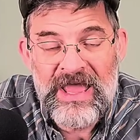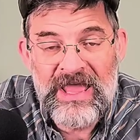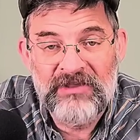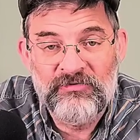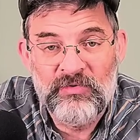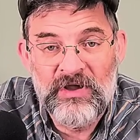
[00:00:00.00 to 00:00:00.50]

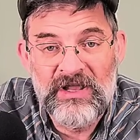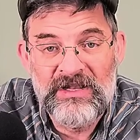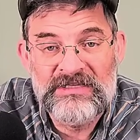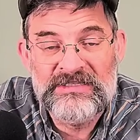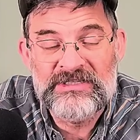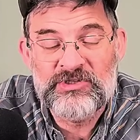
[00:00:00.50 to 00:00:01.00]
as well
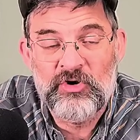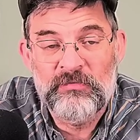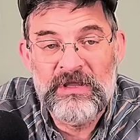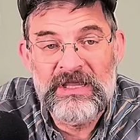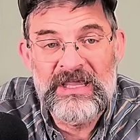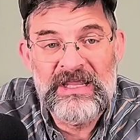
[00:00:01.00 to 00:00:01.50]
as it's going to
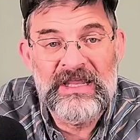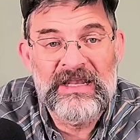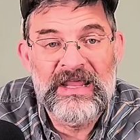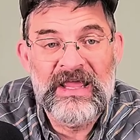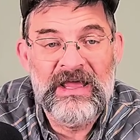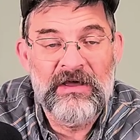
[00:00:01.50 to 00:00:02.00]
be
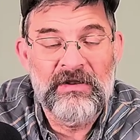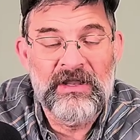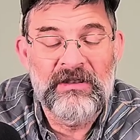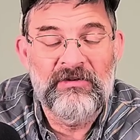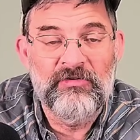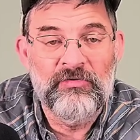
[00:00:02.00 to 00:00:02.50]
getting down
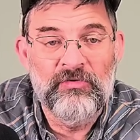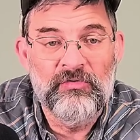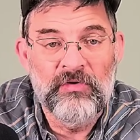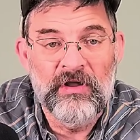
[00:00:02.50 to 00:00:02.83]
into